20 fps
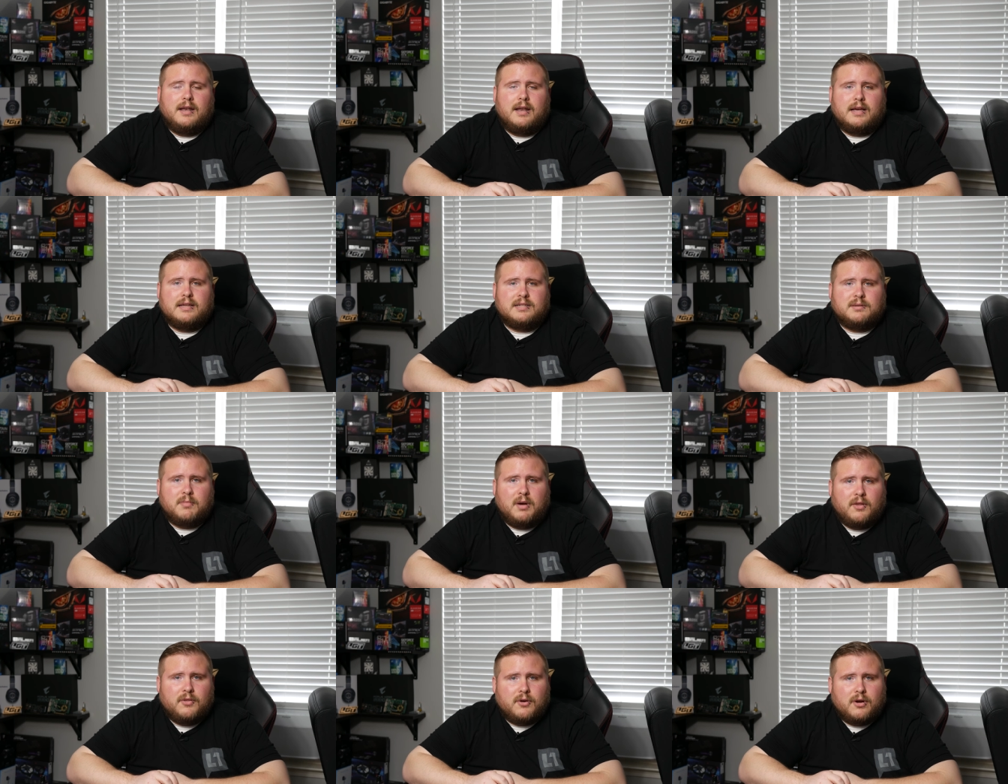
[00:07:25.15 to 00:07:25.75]
Now
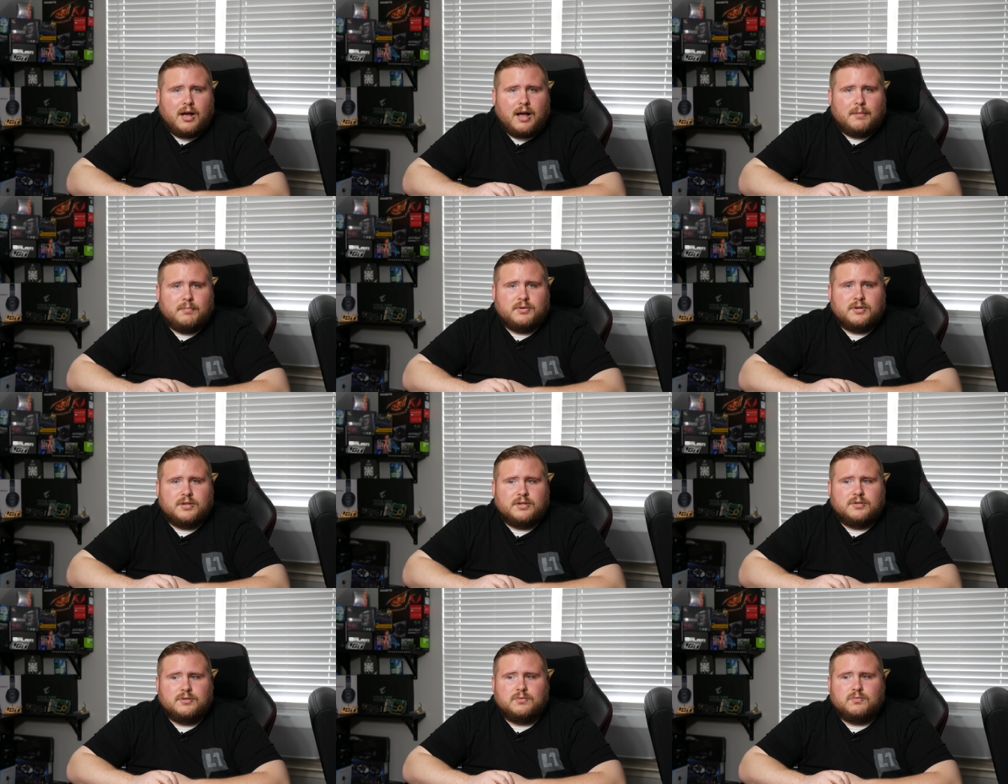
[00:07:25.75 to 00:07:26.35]
some other
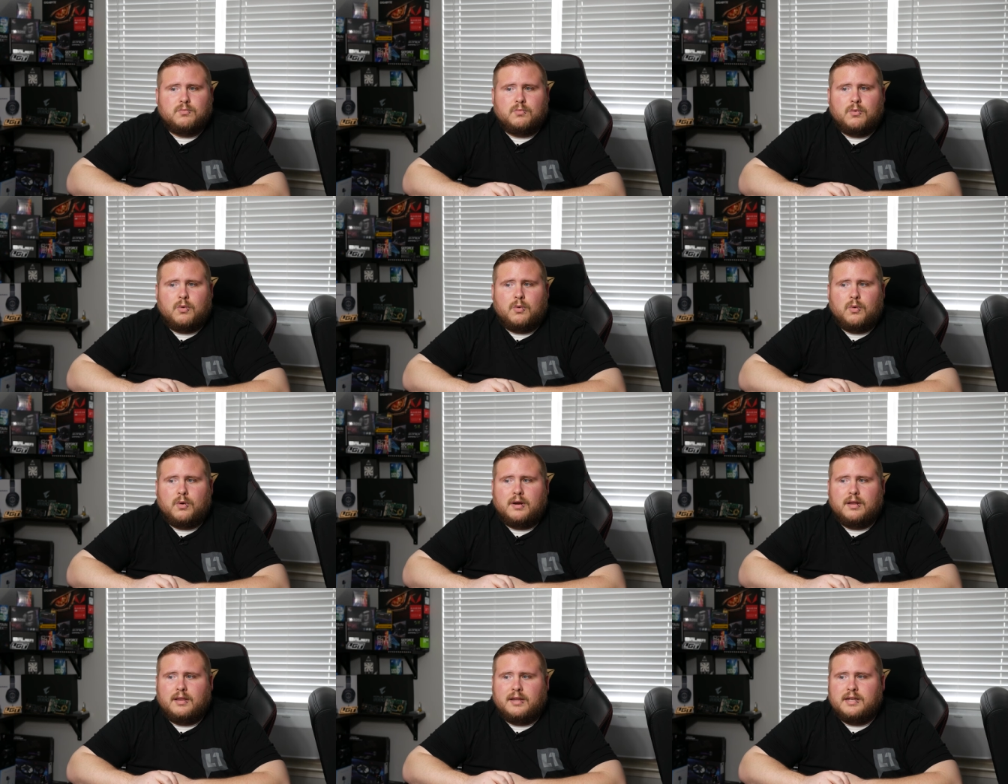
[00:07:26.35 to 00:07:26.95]
options,
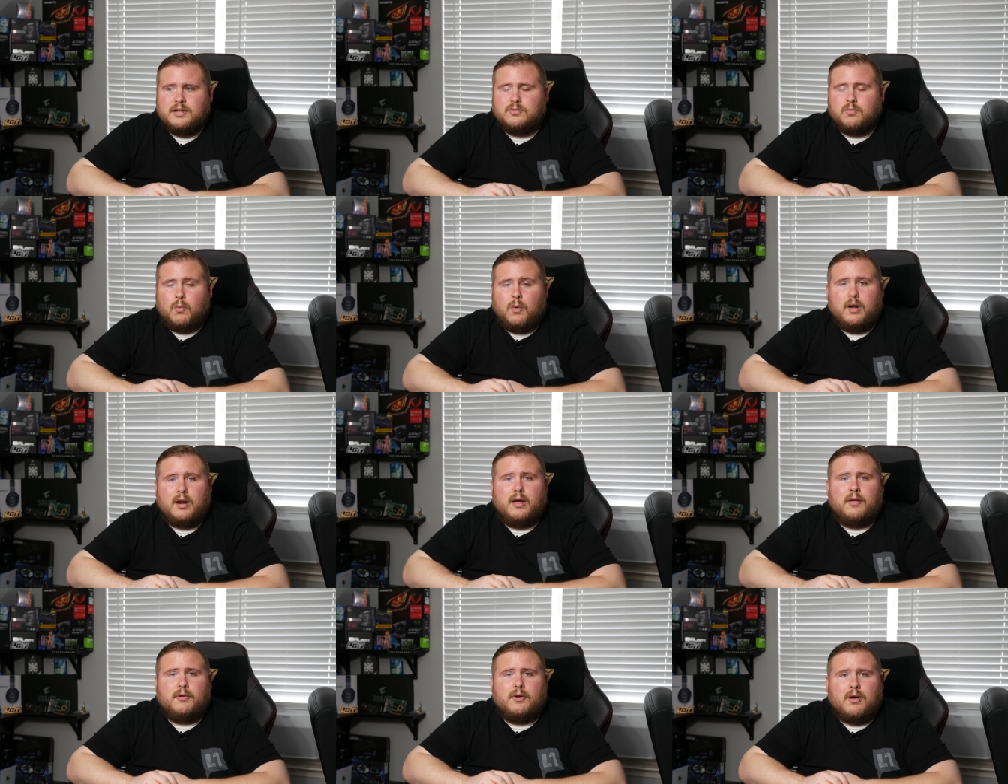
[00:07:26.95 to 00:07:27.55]
or at least
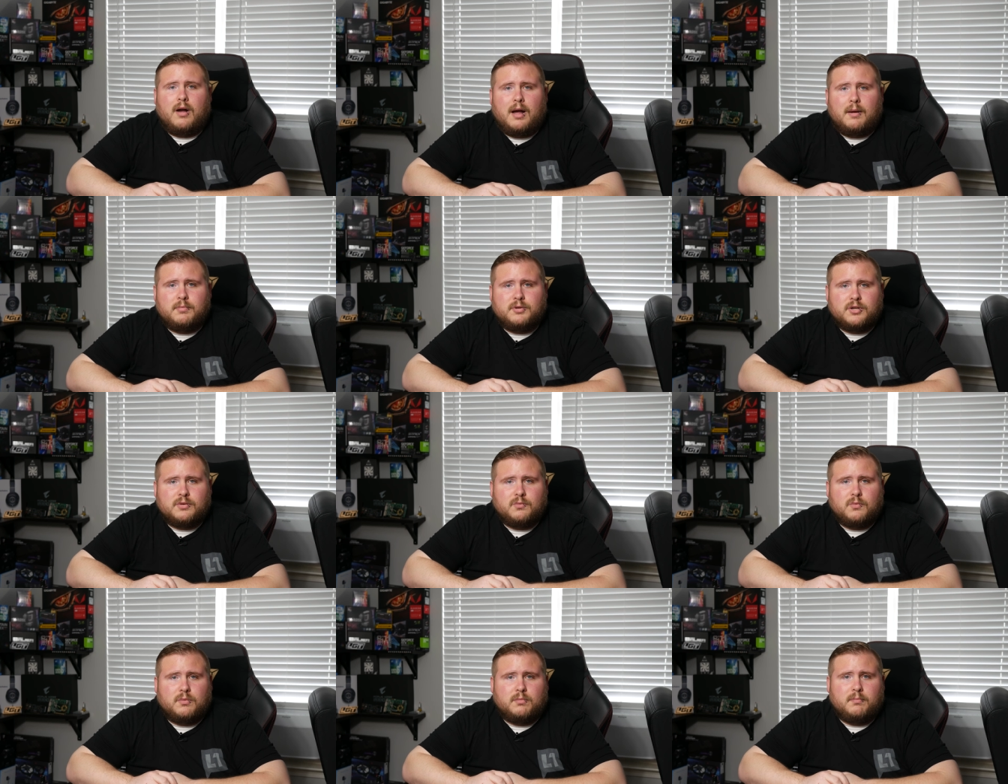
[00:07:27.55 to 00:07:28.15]
one other
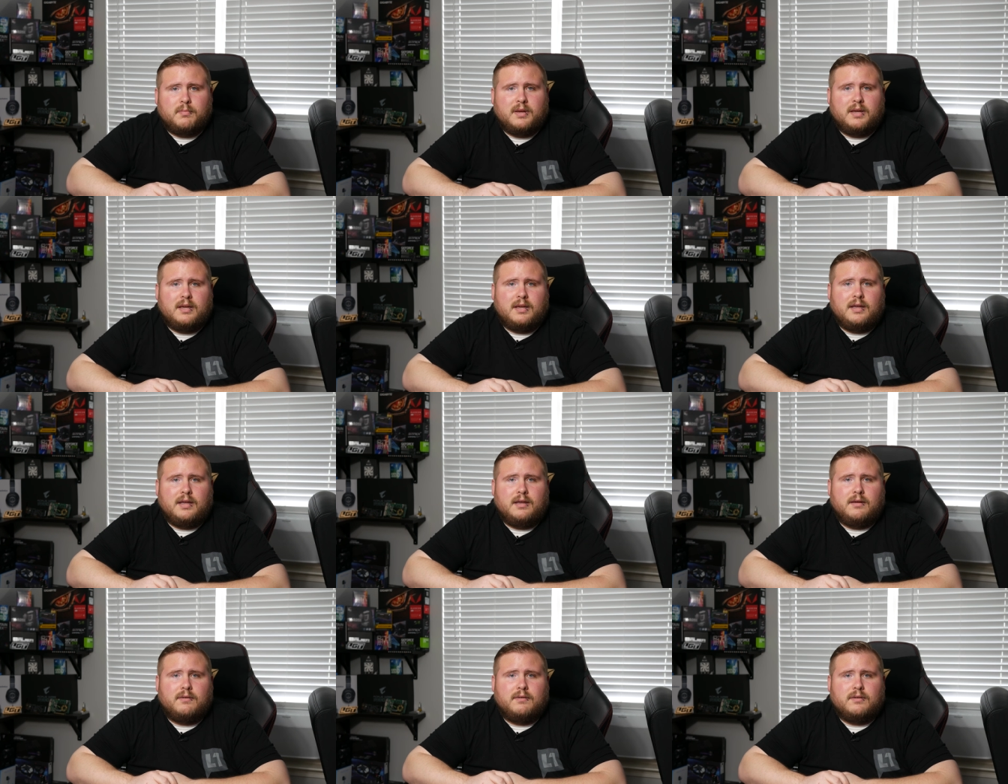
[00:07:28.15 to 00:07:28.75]
option, would
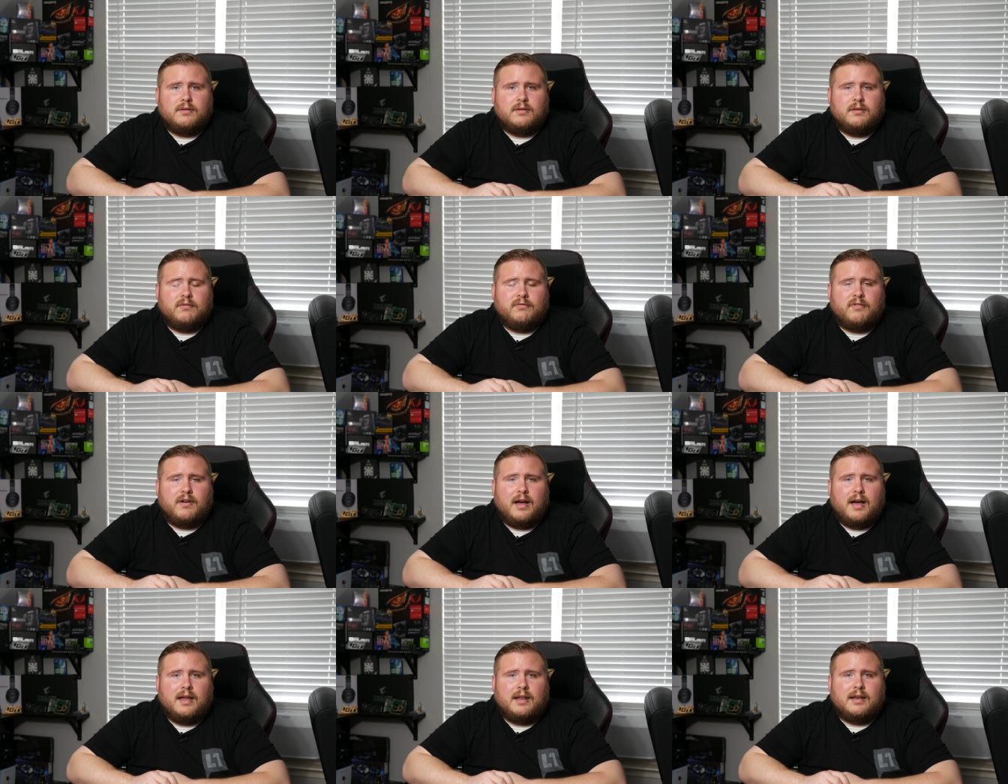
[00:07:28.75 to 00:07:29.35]
be to
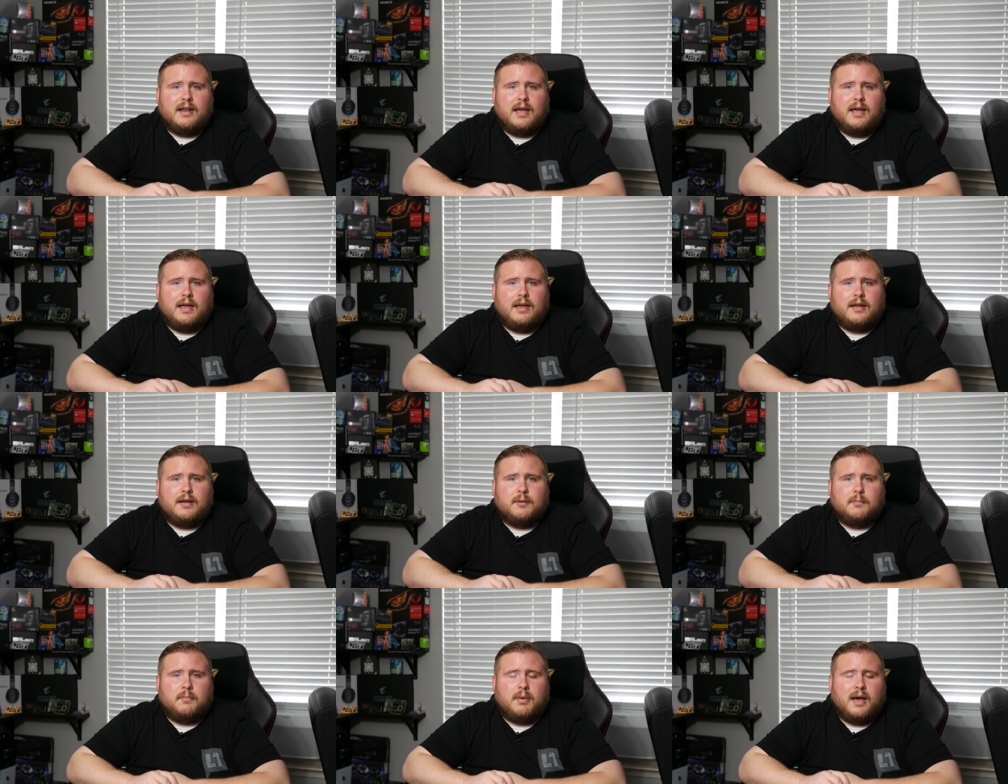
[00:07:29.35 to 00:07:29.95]
find a
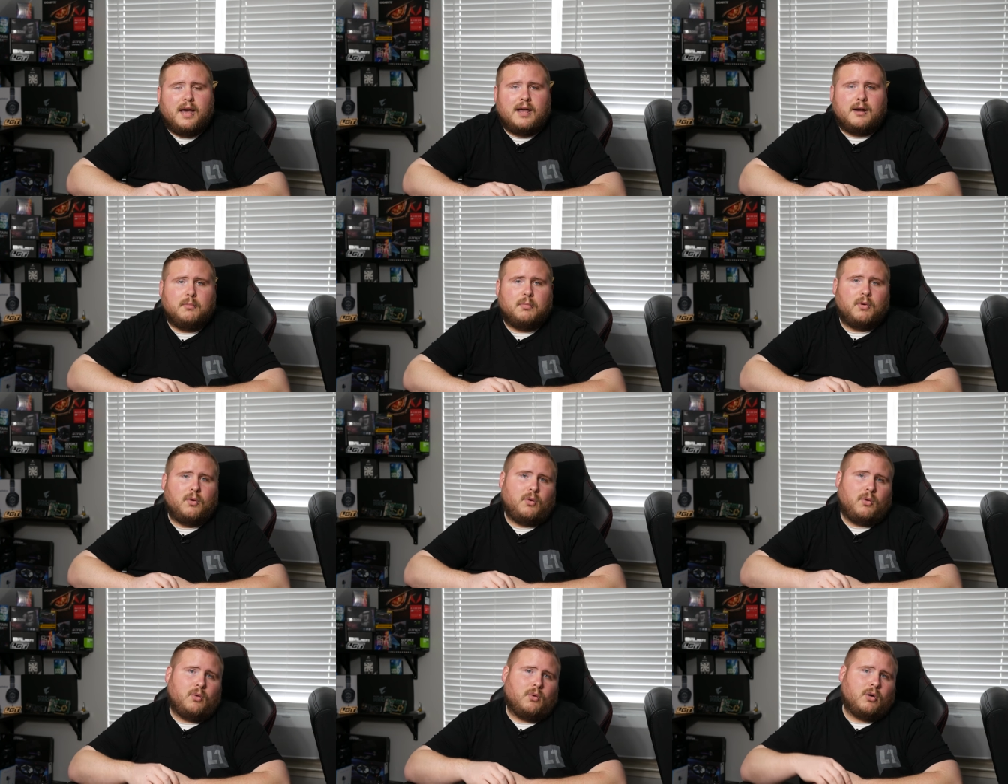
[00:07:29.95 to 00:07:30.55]

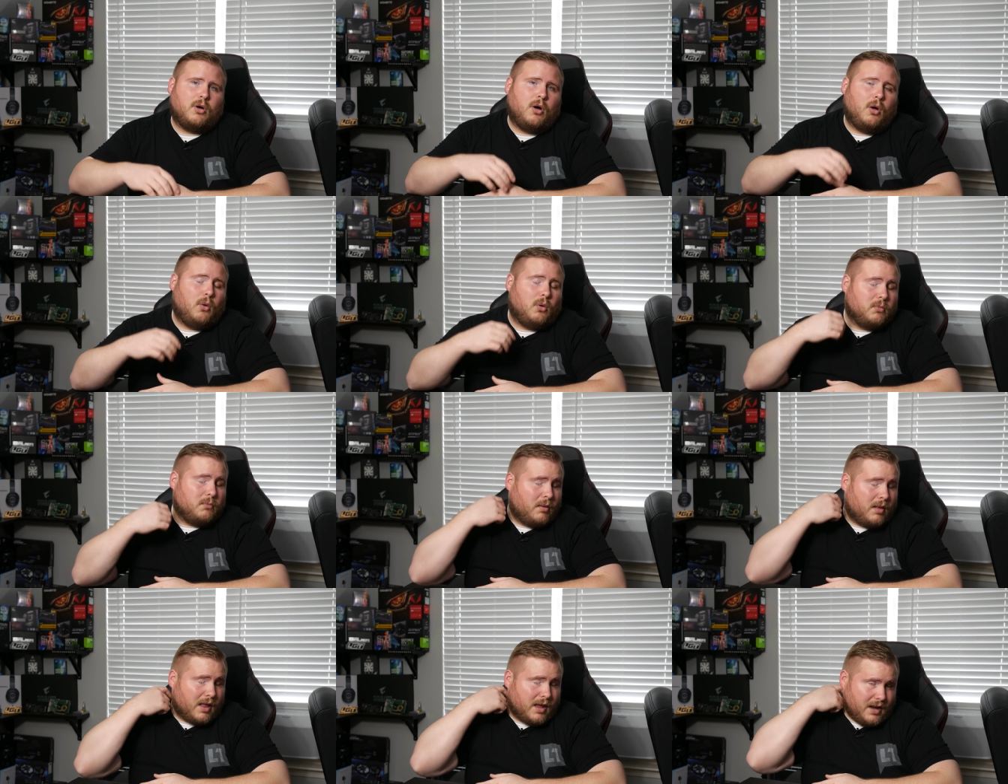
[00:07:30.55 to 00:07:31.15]
compatible
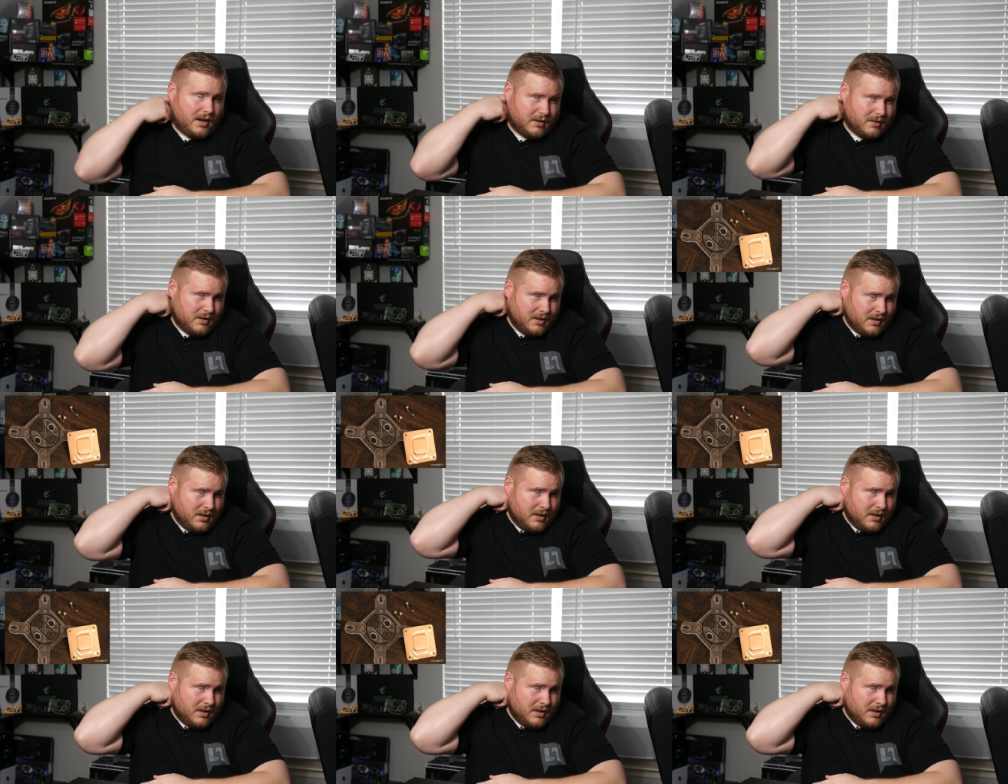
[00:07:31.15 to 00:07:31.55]
cold plate.